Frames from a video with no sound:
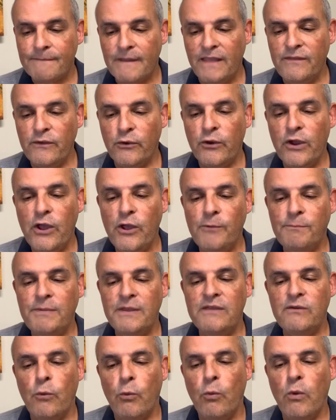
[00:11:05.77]
They were
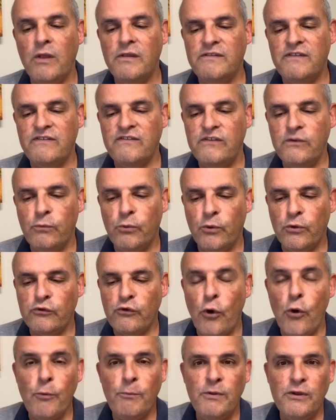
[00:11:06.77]
helping Walt Disney World
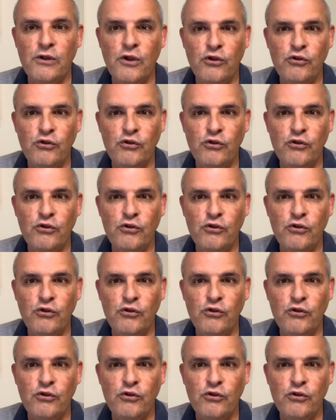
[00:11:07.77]
open